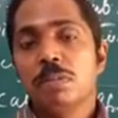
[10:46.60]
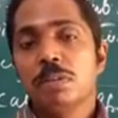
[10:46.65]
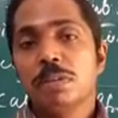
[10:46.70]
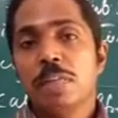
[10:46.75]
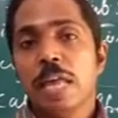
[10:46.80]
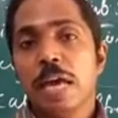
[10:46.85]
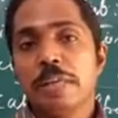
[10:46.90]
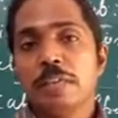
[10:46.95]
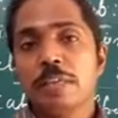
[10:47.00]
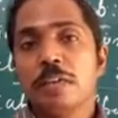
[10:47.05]

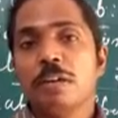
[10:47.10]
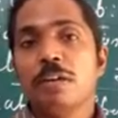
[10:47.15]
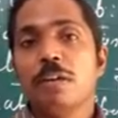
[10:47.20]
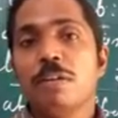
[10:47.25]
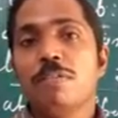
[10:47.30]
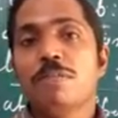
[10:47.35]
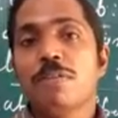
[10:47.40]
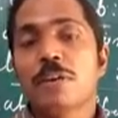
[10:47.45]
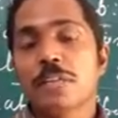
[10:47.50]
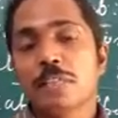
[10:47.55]

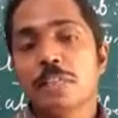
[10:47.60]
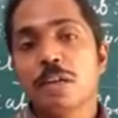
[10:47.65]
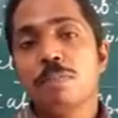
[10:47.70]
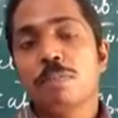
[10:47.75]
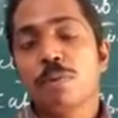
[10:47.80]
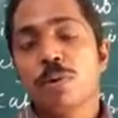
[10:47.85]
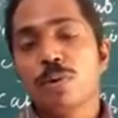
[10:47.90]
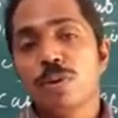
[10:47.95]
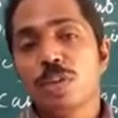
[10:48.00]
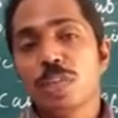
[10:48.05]
that friction
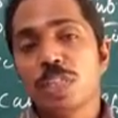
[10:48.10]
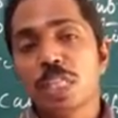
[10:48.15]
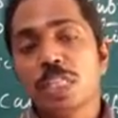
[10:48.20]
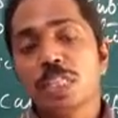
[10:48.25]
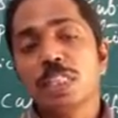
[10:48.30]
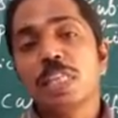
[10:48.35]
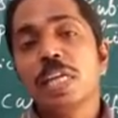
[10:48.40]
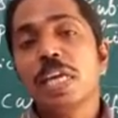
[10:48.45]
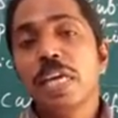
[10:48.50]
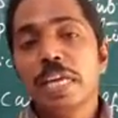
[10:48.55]

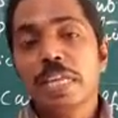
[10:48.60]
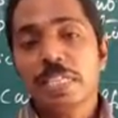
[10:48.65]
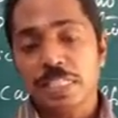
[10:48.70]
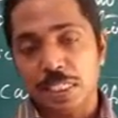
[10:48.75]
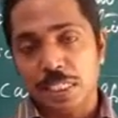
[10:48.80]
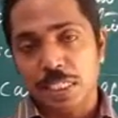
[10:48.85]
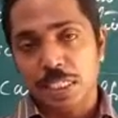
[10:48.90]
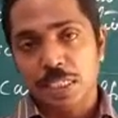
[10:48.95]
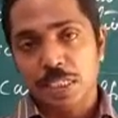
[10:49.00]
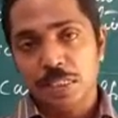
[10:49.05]
produces heat.
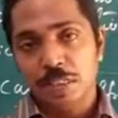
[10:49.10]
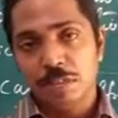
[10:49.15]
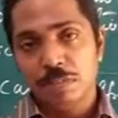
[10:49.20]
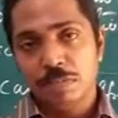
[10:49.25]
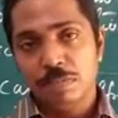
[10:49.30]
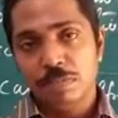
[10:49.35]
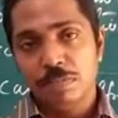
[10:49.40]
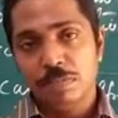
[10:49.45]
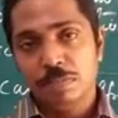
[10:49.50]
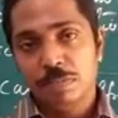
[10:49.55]

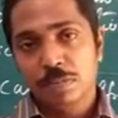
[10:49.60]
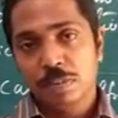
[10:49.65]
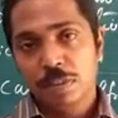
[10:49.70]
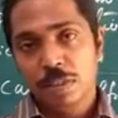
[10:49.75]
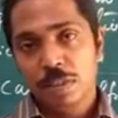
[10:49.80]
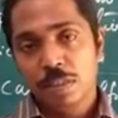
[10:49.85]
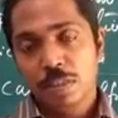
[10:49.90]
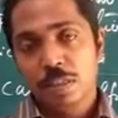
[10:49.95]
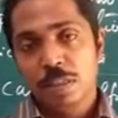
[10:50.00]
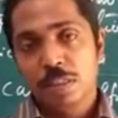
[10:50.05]

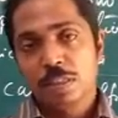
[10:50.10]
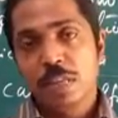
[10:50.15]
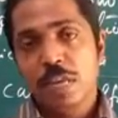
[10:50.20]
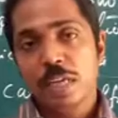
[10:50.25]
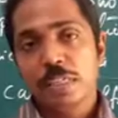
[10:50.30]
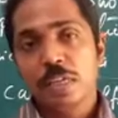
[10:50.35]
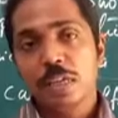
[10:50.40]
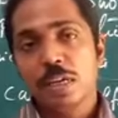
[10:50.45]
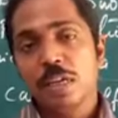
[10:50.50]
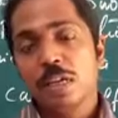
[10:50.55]

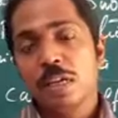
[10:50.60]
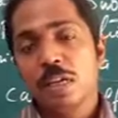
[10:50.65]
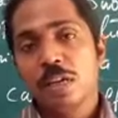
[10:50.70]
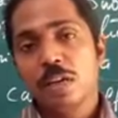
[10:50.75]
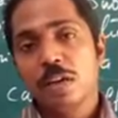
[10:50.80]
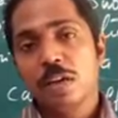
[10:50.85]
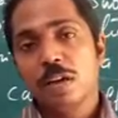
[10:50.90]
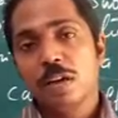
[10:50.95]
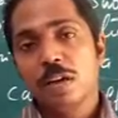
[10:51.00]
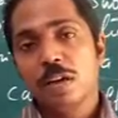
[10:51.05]
That
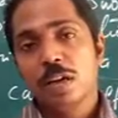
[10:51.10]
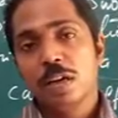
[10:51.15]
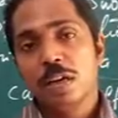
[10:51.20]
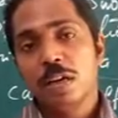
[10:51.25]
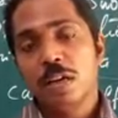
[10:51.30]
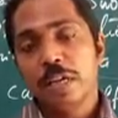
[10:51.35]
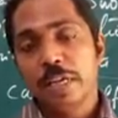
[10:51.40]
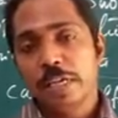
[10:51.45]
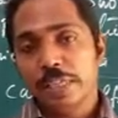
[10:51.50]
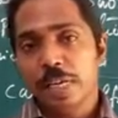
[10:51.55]

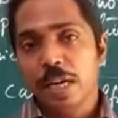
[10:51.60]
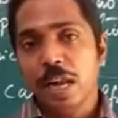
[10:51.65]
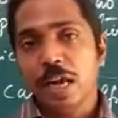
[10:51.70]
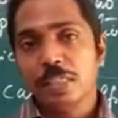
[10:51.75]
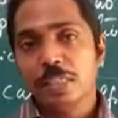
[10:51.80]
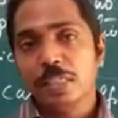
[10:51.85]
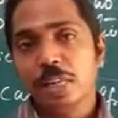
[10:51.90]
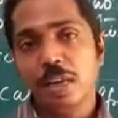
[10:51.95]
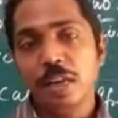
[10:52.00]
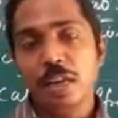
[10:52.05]
written
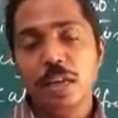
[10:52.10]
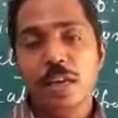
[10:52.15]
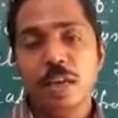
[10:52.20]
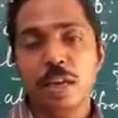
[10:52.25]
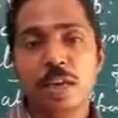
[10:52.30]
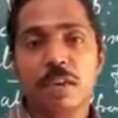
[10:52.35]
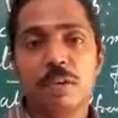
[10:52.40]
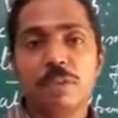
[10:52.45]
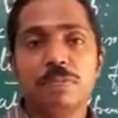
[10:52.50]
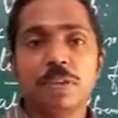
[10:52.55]
as a
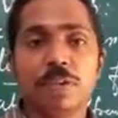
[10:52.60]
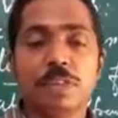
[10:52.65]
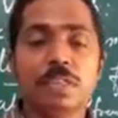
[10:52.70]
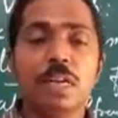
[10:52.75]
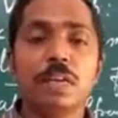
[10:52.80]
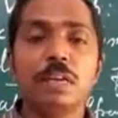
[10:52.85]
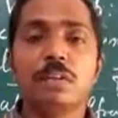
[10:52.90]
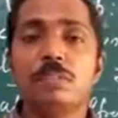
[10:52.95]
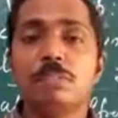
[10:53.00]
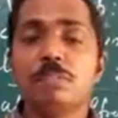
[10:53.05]

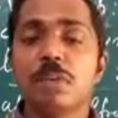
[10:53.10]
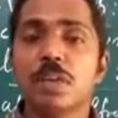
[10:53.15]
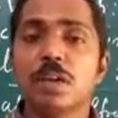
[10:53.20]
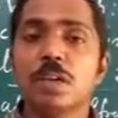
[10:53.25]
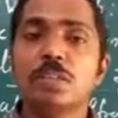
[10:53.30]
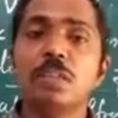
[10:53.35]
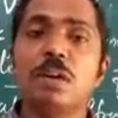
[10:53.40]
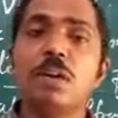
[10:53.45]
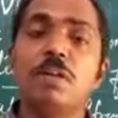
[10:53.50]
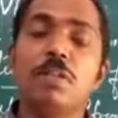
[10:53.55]
friction
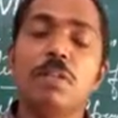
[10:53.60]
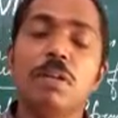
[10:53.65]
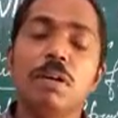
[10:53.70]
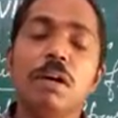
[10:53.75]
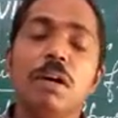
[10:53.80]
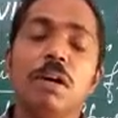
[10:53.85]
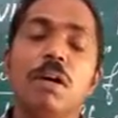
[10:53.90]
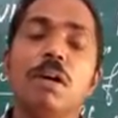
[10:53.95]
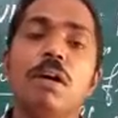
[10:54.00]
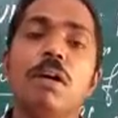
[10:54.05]
because of
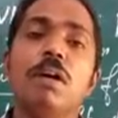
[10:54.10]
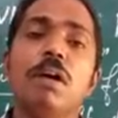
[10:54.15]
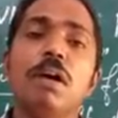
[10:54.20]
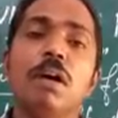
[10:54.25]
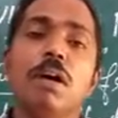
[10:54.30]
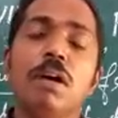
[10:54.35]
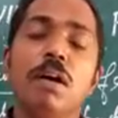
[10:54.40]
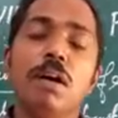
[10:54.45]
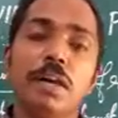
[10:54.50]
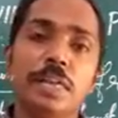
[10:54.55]

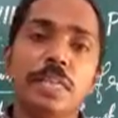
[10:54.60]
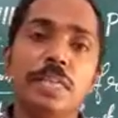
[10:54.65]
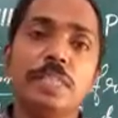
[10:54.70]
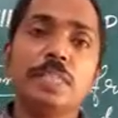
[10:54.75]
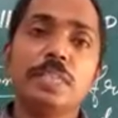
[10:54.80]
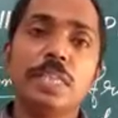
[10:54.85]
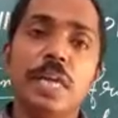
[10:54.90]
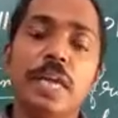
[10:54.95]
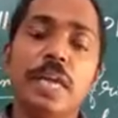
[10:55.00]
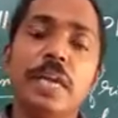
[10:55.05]

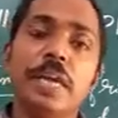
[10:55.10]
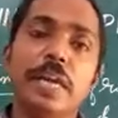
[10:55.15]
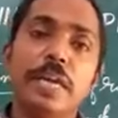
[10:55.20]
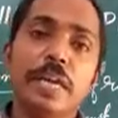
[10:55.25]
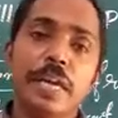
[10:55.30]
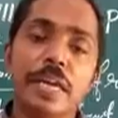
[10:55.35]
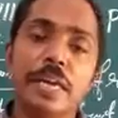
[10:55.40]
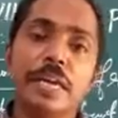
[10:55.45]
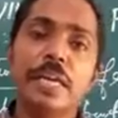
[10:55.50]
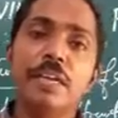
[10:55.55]
it's
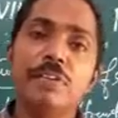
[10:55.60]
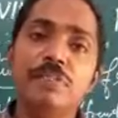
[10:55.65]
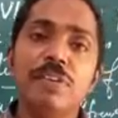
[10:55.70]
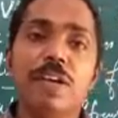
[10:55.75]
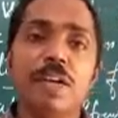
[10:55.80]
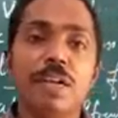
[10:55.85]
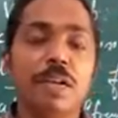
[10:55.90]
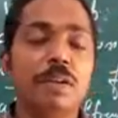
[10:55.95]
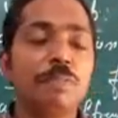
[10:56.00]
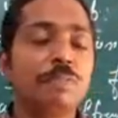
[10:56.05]
a
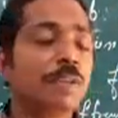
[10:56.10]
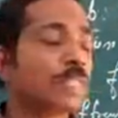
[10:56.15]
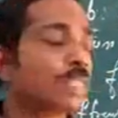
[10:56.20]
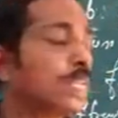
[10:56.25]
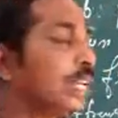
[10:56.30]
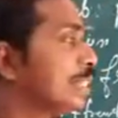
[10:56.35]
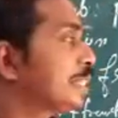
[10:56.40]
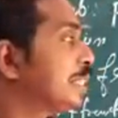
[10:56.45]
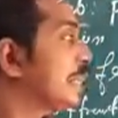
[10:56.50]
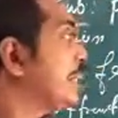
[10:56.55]
evil.
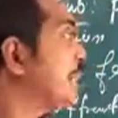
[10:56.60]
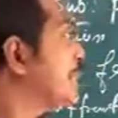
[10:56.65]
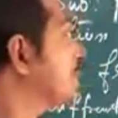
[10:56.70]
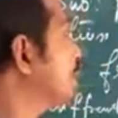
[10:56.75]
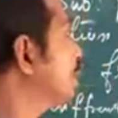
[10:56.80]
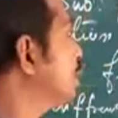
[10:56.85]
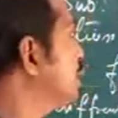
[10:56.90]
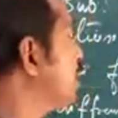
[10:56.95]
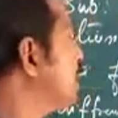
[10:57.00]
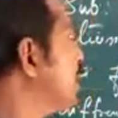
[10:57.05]
Friction is a
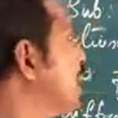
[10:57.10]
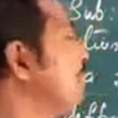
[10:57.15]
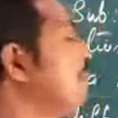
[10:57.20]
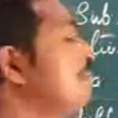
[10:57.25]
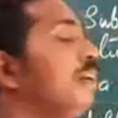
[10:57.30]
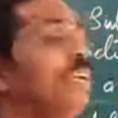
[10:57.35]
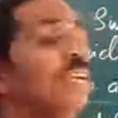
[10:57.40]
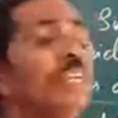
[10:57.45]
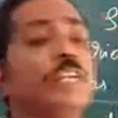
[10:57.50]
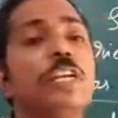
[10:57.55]
necessary
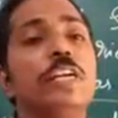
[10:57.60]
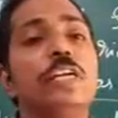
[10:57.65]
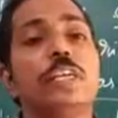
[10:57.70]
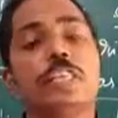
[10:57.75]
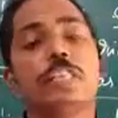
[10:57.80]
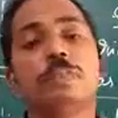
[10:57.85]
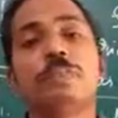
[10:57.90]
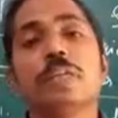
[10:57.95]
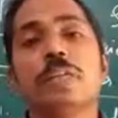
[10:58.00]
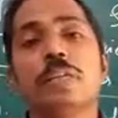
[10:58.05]
evil. In your
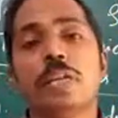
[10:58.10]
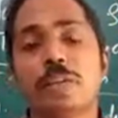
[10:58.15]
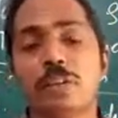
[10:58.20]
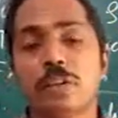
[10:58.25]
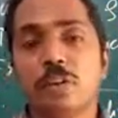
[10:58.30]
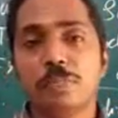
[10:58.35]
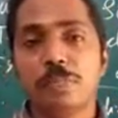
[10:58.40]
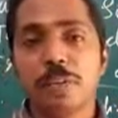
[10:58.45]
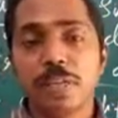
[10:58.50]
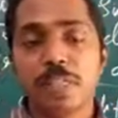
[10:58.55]
textbook, the
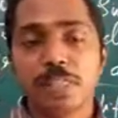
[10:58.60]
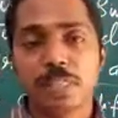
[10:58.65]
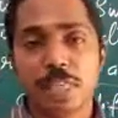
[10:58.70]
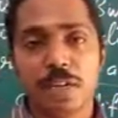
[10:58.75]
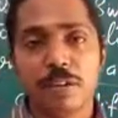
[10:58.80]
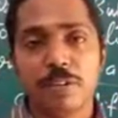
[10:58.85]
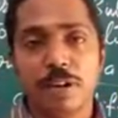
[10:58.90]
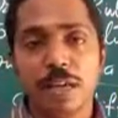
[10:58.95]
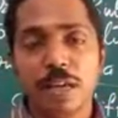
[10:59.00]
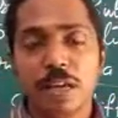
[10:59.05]
topic is
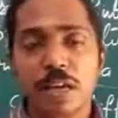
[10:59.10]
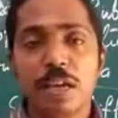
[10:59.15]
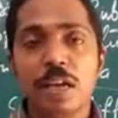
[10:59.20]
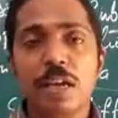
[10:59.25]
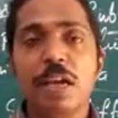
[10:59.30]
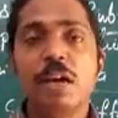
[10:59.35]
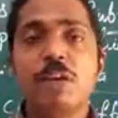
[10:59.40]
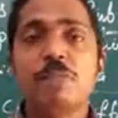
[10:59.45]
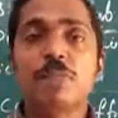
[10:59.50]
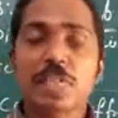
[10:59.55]
given.
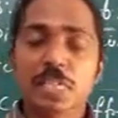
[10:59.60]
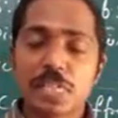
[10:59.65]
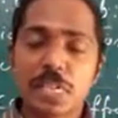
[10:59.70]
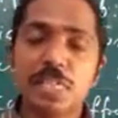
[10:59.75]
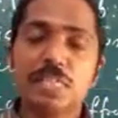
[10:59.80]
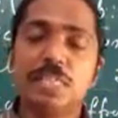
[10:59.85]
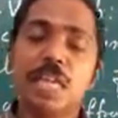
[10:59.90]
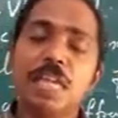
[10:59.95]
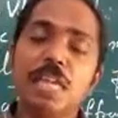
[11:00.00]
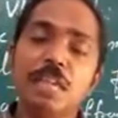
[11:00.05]
Friction
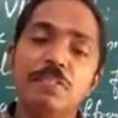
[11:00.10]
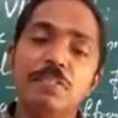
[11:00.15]
is a